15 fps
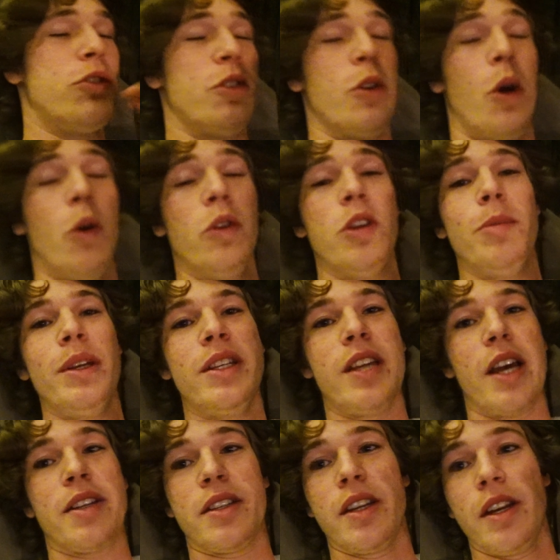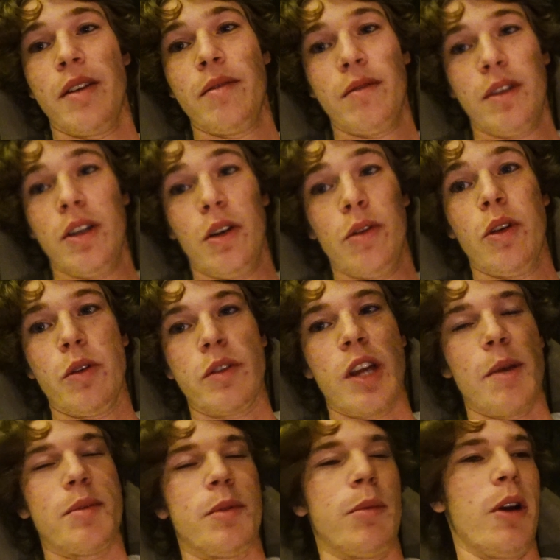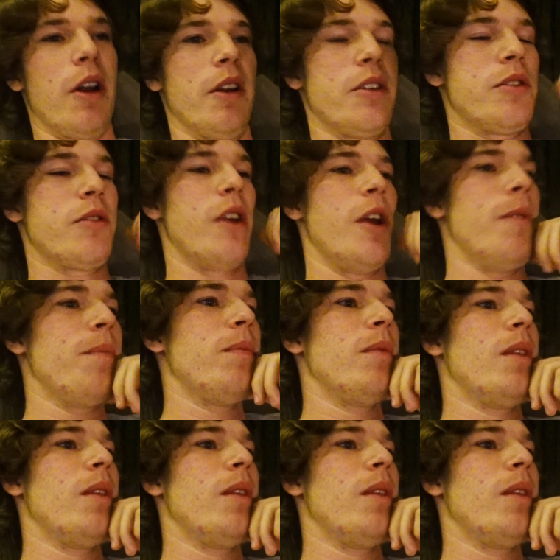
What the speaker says: should only be testing, you know, those types of products, right?